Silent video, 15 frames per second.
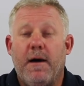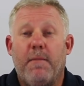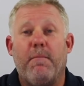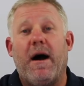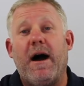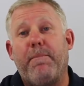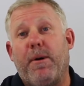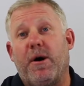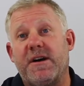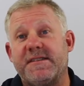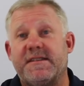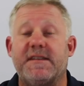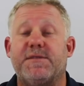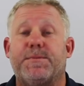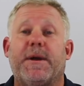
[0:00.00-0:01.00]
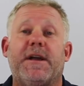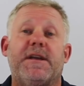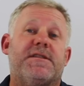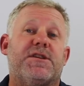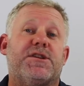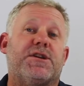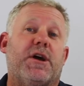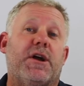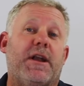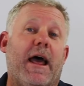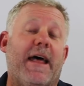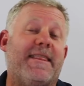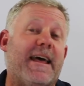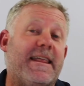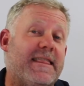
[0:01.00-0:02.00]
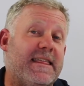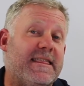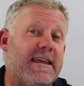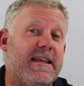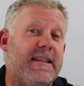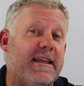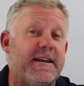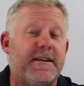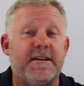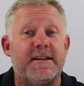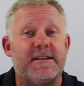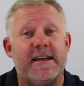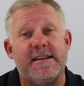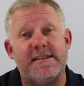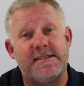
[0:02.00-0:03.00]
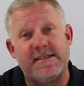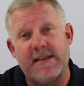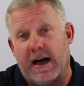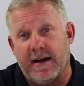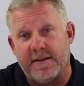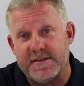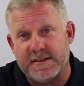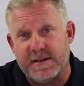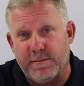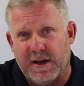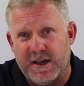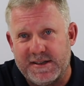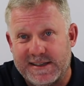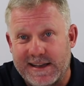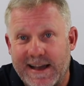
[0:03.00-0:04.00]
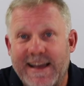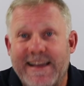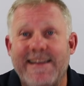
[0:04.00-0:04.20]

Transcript: My past experience has shown that the thing that irritates divers the most